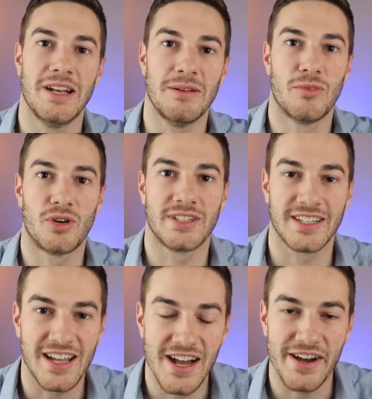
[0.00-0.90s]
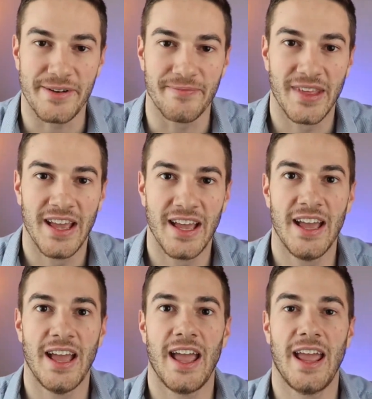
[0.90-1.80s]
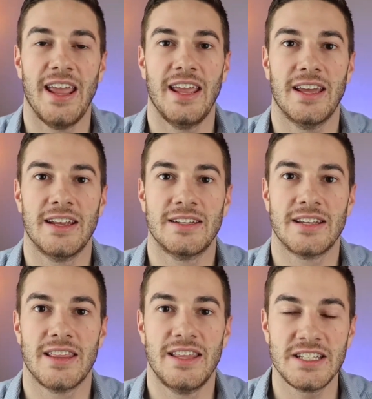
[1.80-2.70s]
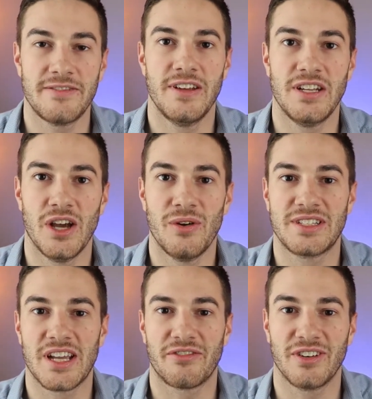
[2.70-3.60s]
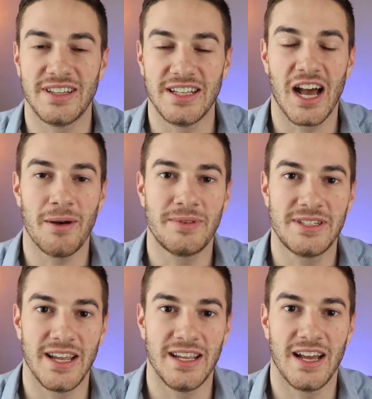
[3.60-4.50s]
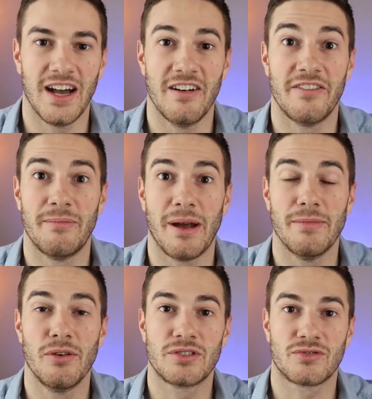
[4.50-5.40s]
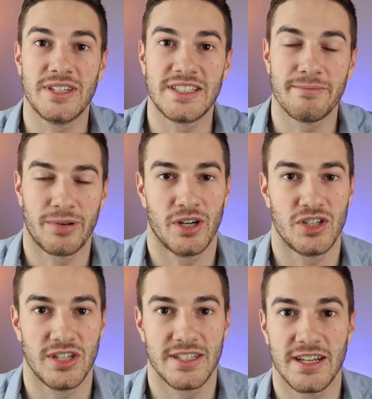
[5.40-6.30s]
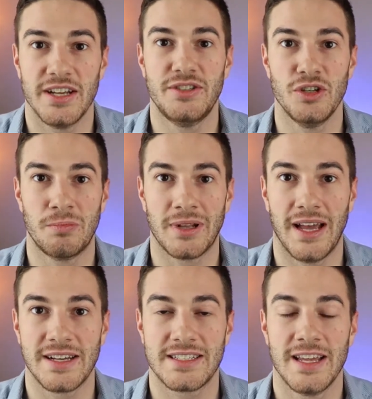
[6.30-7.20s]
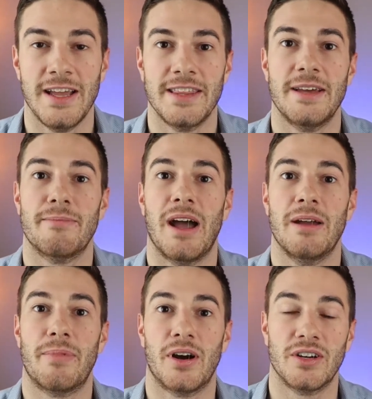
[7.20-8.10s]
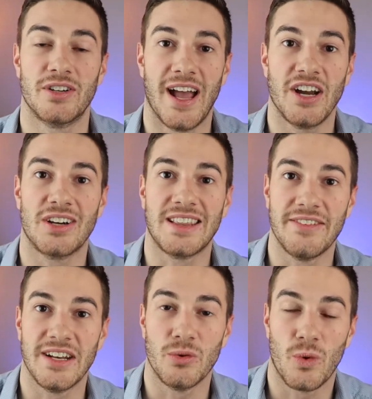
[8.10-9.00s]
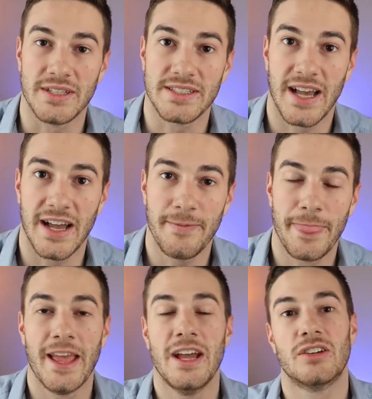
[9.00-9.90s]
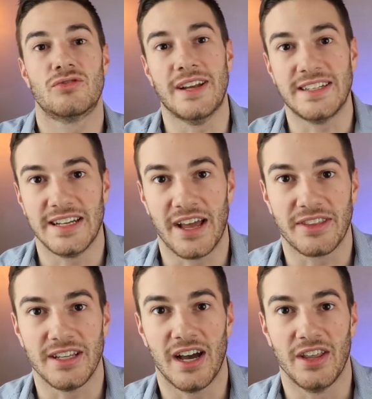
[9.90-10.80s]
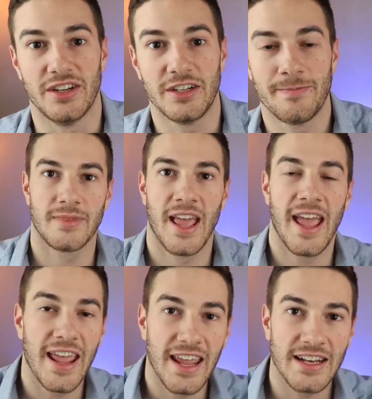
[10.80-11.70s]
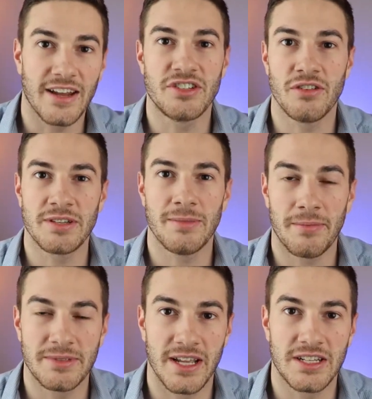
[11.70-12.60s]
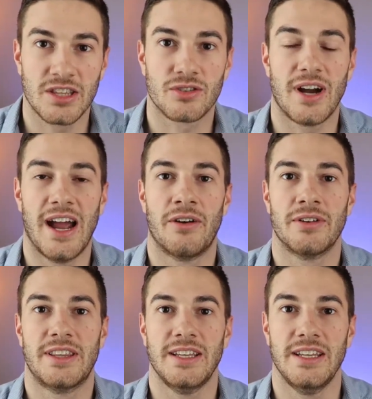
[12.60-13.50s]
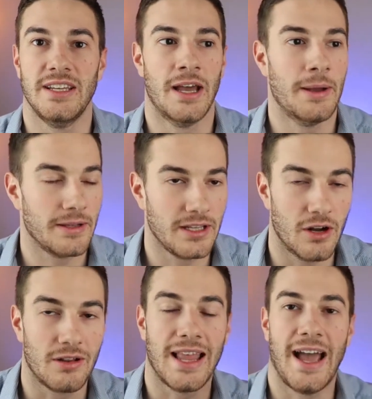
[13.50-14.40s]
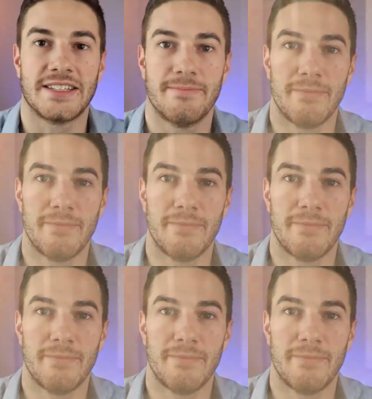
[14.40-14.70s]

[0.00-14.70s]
many more to come. And this video is covering the update of my most recent purchase, a duplex that my partner and I are living in one side, renting out the other. And I've shown some updates throughout the you know last